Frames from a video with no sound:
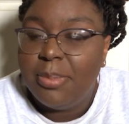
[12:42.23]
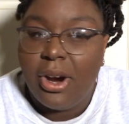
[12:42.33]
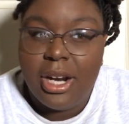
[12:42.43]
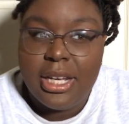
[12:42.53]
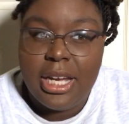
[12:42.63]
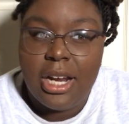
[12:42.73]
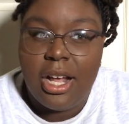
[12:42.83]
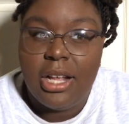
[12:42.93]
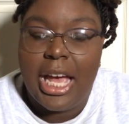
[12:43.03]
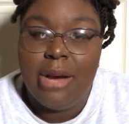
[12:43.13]
Partying
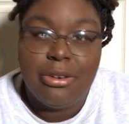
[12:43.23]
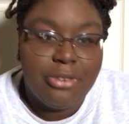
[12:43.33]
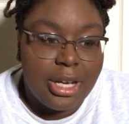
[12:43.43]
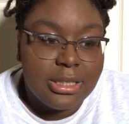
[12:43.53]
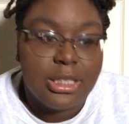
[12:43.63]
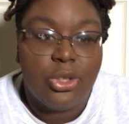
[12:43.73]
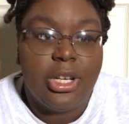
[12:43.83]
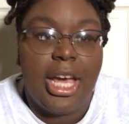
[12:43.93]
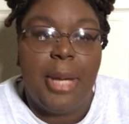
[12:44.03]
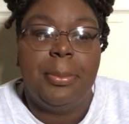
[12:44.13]
out, hanging with friends is
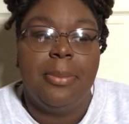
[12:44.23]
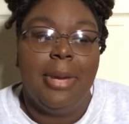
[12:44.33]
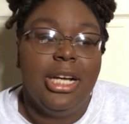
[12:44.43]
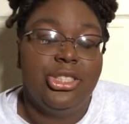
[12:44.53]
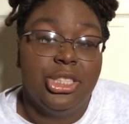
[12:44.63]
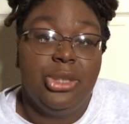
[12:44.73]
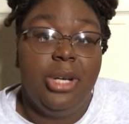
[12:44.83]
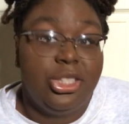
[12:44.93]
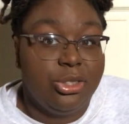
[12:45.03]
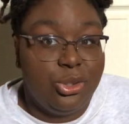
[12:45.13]
okay, but make sure you
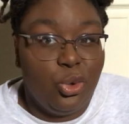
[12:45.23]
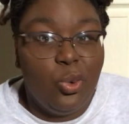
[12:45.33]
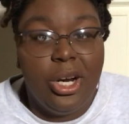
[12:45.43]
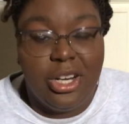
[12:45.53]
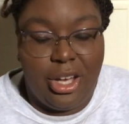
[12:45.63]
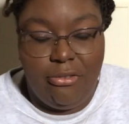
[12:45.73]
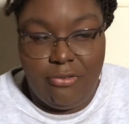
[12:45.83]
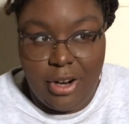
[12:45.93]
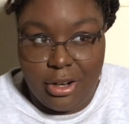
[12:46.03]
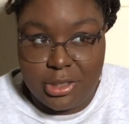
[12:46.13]
get your schoolwork done
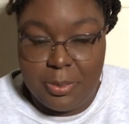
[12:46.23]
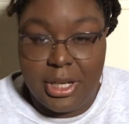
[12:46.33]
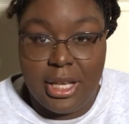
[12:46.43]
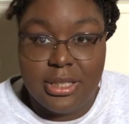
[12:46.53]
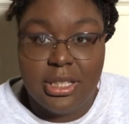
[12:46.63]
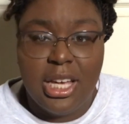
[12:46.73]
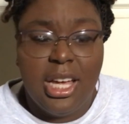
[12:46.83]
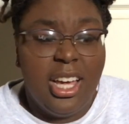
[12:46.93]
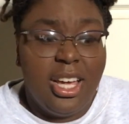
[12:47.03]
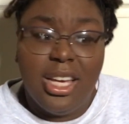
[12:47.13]
first, because
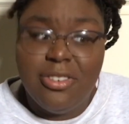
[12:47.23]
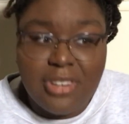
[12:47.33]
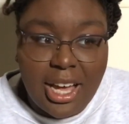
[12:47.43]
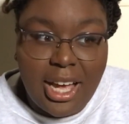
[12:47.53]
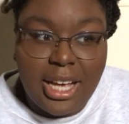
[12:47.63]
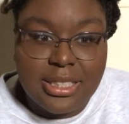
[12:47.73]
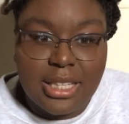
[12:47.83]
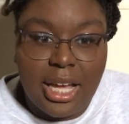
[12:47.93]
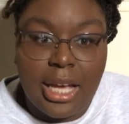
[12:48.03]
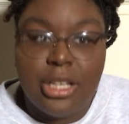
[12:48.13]
if not,
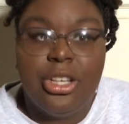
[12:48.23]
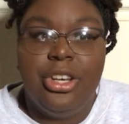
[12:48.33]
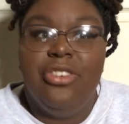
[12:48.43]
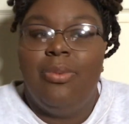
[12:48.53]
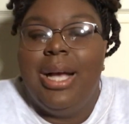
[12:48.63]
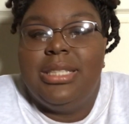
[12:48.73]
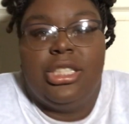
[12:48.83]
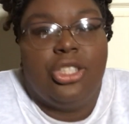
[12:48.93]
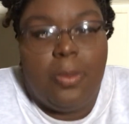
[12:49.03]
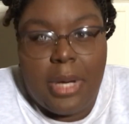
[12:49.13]
it's like you've
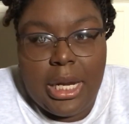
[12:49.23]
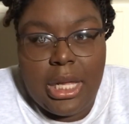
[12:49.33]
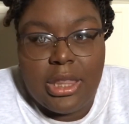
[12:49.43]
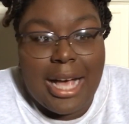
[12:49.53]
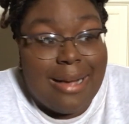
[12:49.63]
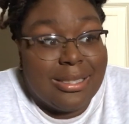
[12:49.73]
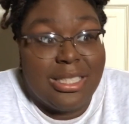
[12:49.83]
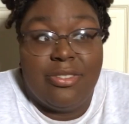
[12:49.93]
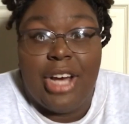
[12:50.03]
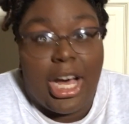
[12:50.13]
wasted your money,
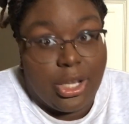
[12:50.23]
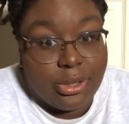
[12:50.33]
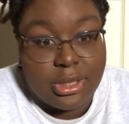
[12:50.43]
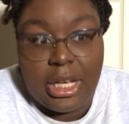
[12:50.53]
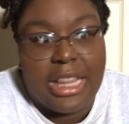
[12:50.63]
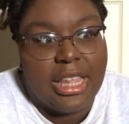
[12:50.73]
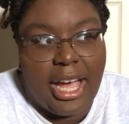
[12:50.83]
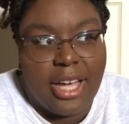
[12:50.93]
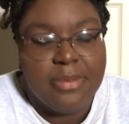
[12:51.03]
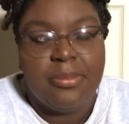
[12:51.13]
thousands of dollars at
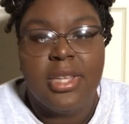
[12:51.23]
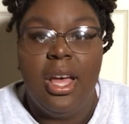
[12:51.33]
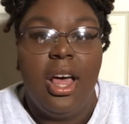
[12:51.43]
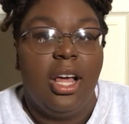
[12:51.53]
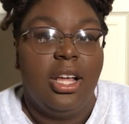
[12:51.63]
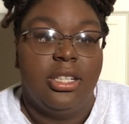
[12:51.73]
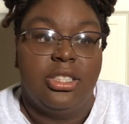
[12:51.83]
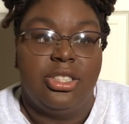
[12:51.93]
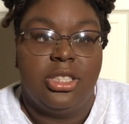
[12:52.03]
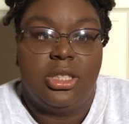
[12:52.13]
that.
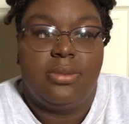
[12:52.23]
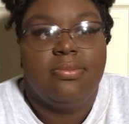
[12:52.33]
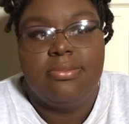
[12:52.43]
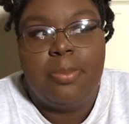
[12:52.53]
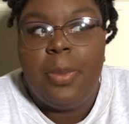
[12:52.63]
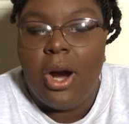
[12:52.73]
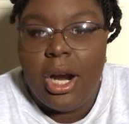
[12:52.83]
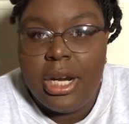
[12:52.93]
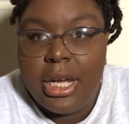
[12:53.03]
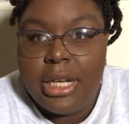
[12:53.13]
Just
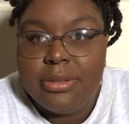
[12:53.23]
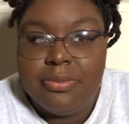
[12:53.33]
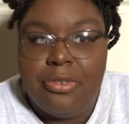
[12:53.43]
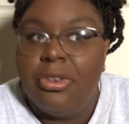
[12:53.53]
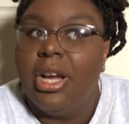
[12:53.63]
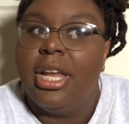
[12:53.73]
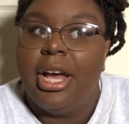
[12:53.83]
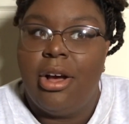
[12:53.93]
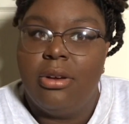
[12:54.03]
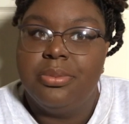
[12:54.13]
partying, flunking
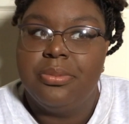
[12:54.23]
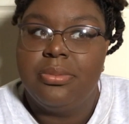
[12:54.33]
out.